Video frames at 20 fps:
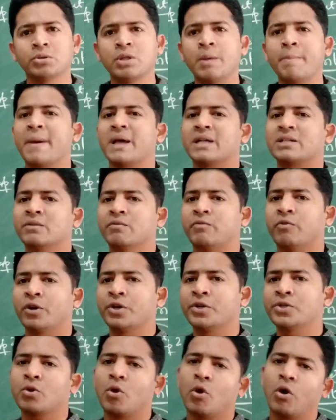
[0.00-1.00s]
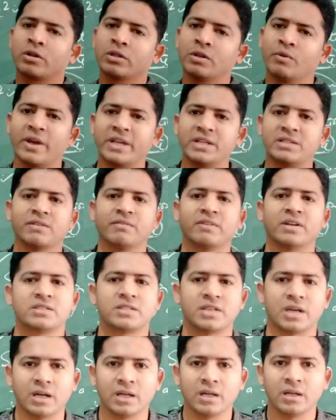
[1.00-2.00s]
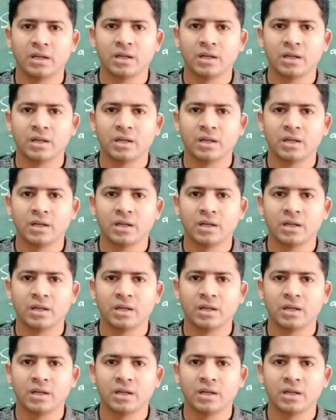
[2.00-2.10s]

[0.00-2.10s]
to the passive voice or the vice versa.